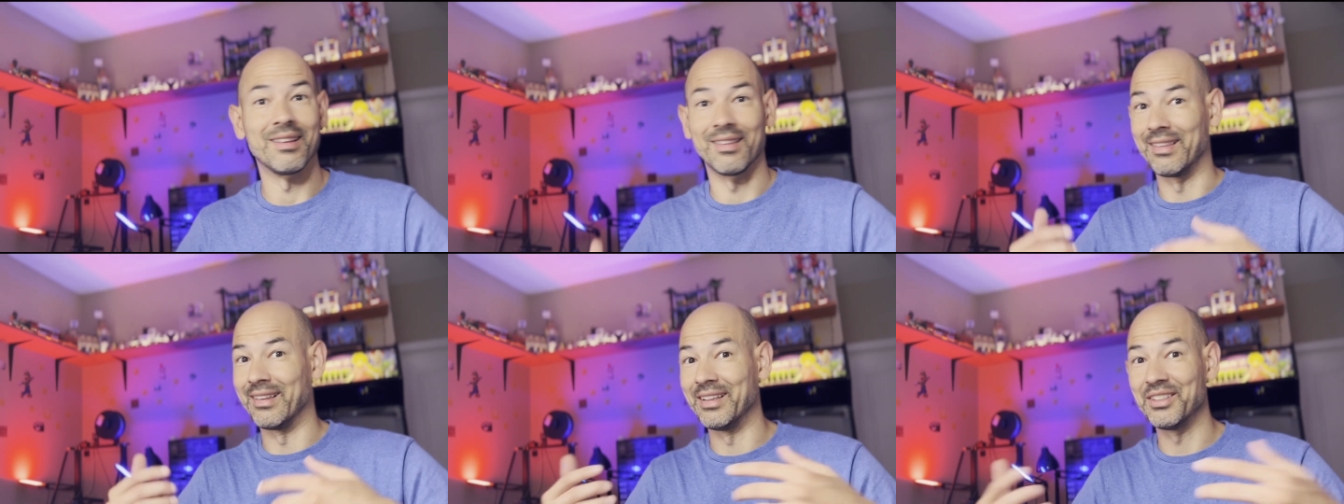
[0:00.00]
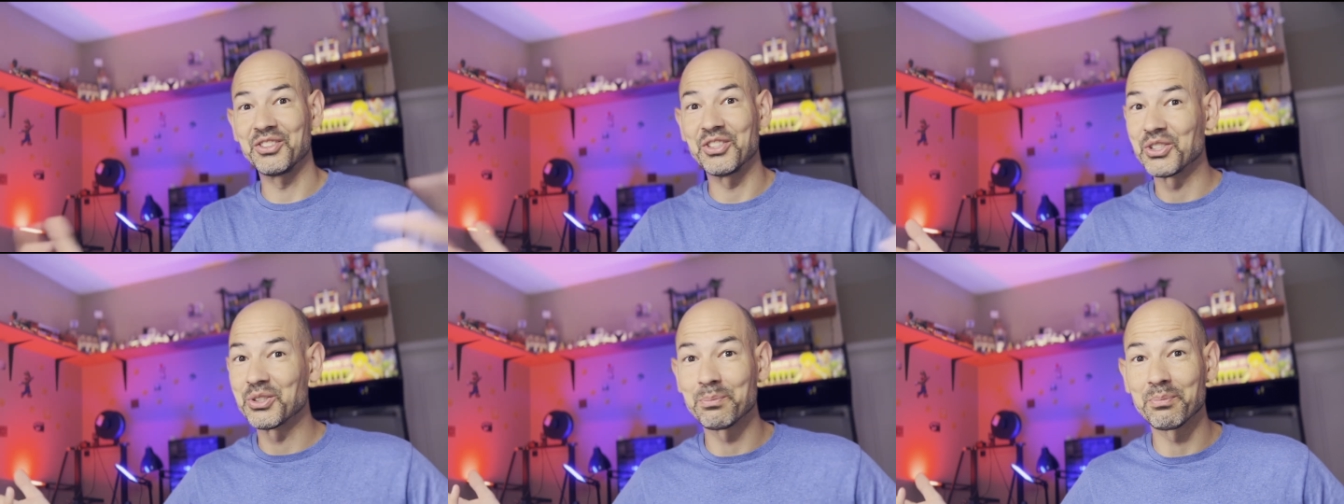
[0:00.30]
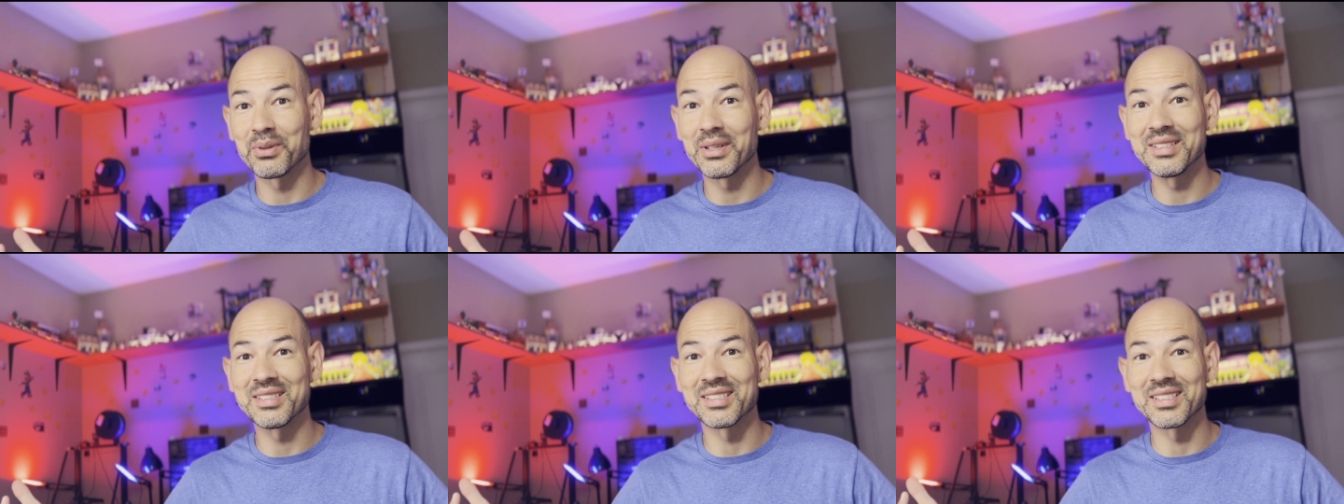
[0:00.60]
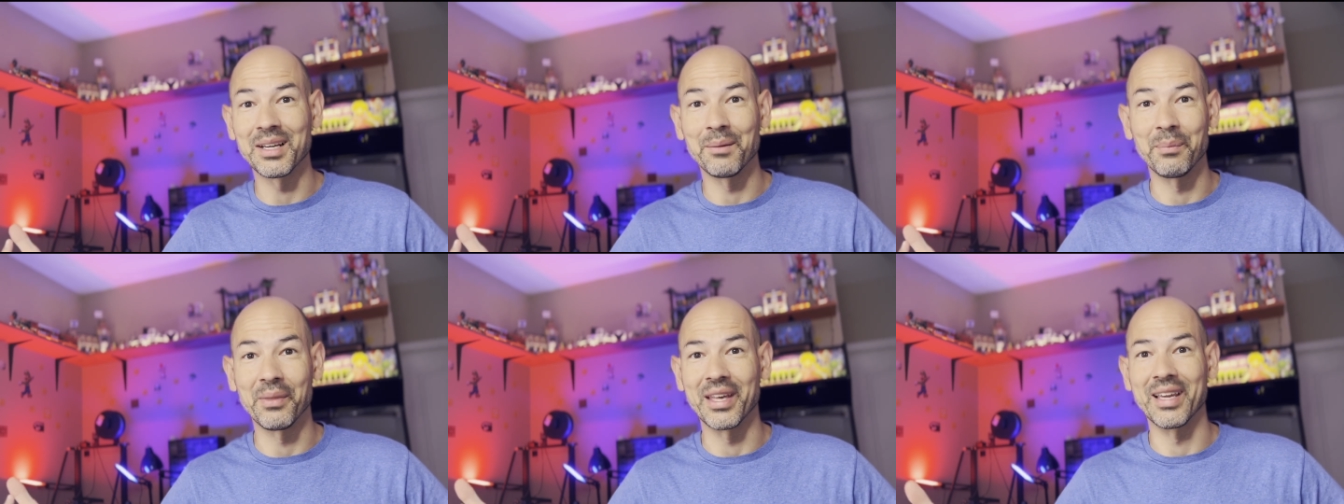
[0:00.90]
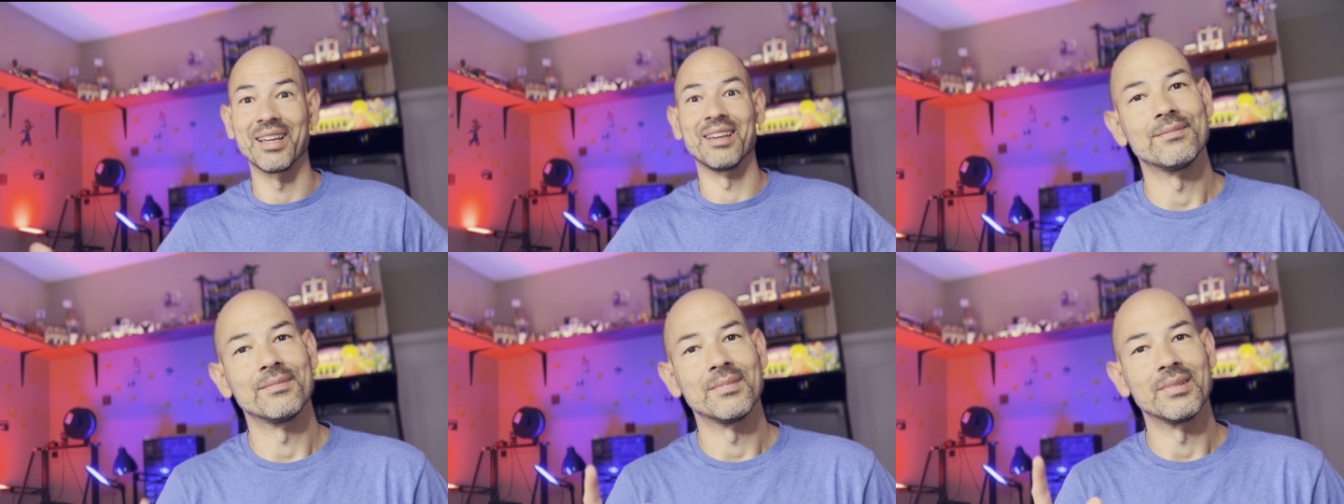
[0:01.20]
let's just print something.
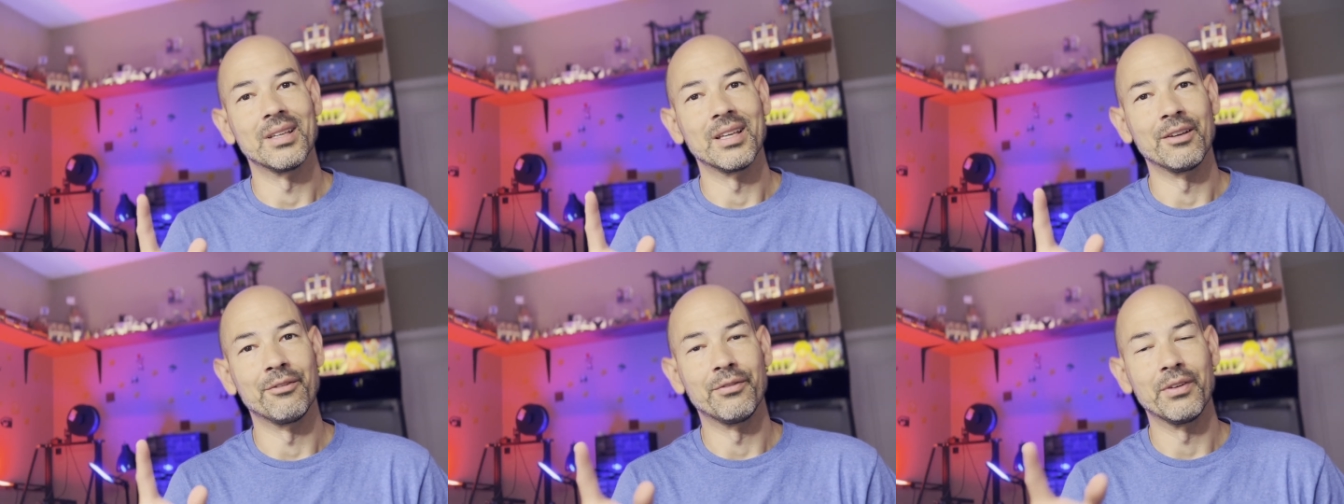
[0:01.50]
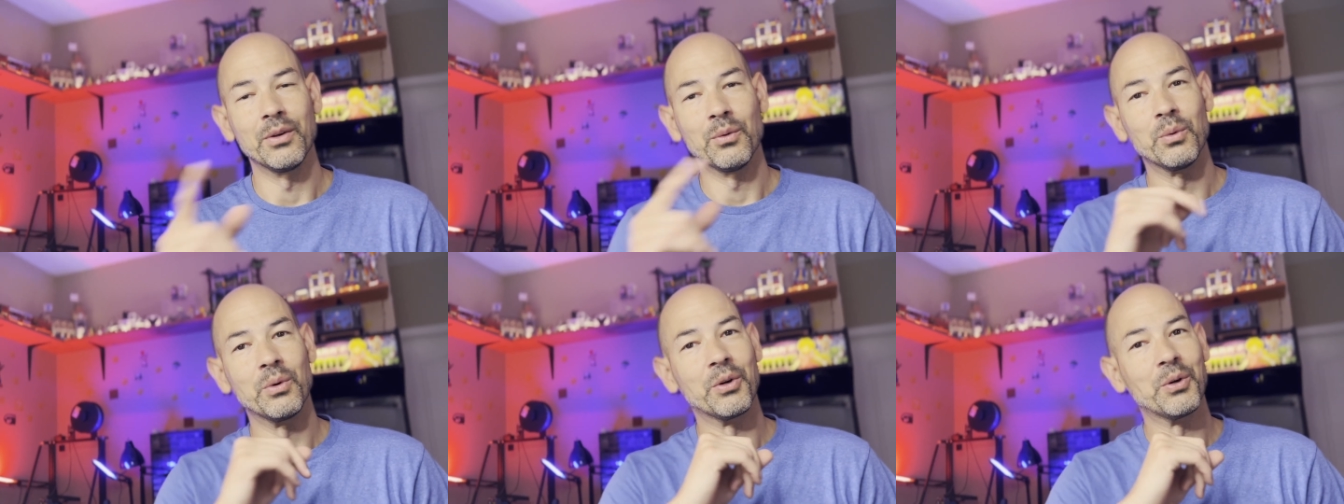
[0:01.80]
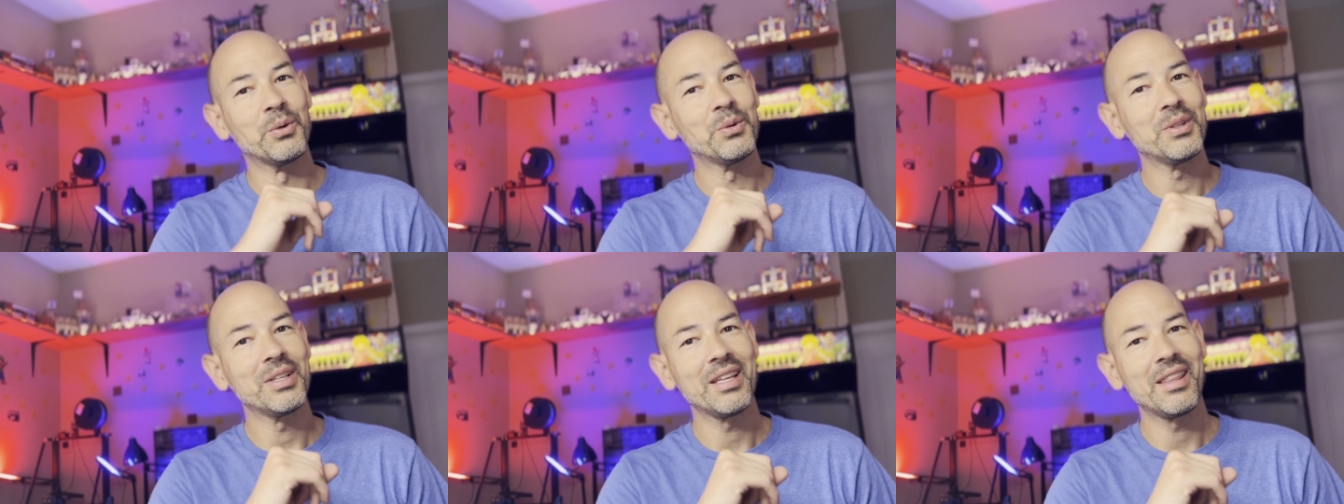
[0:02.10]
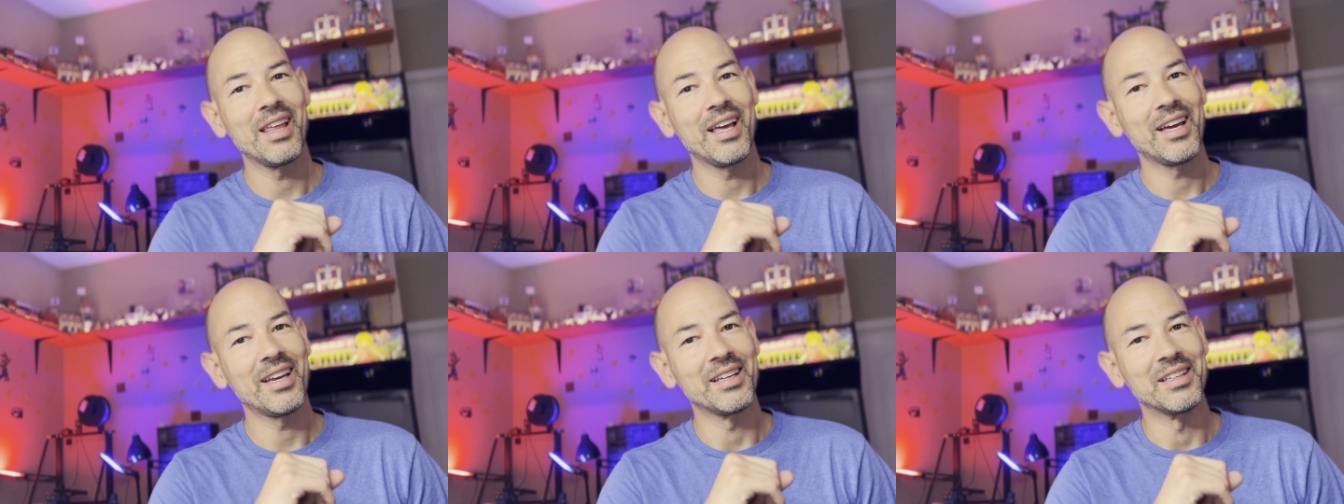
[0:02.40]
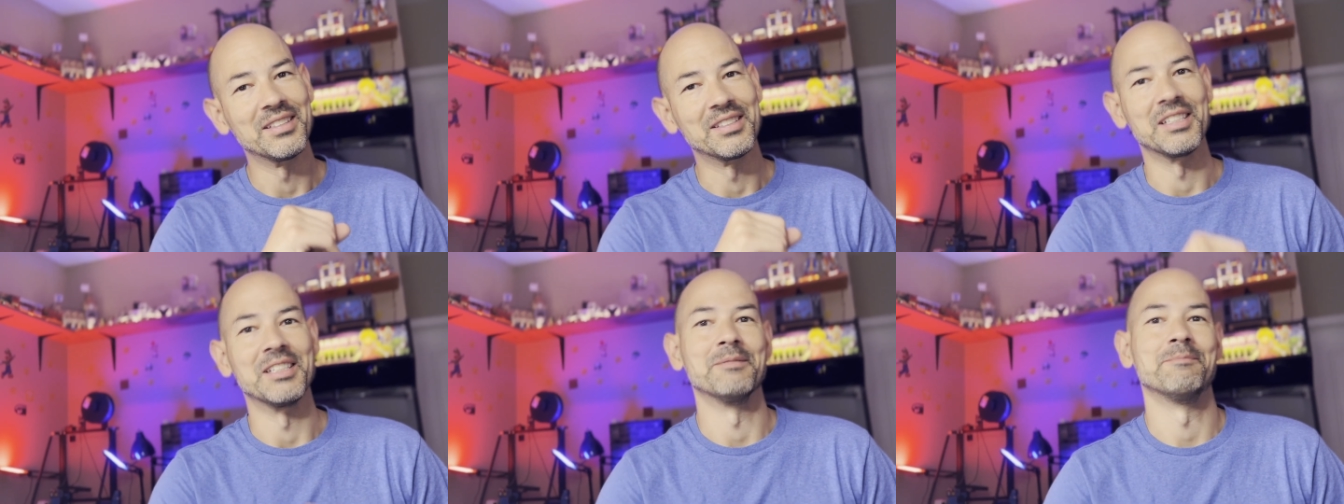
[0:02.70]
If it were only that
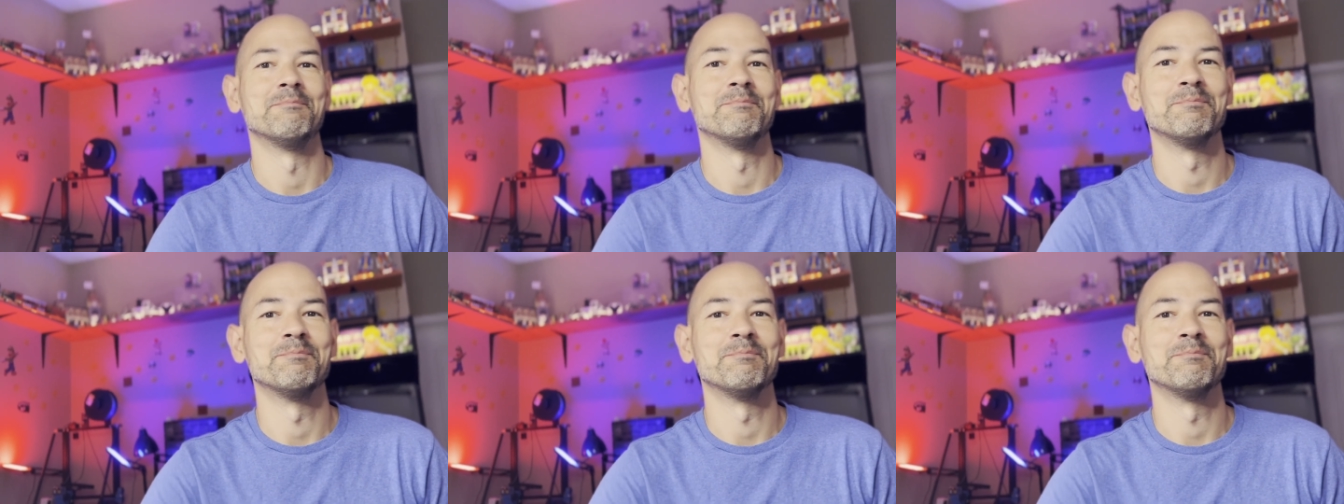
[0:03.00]
easy.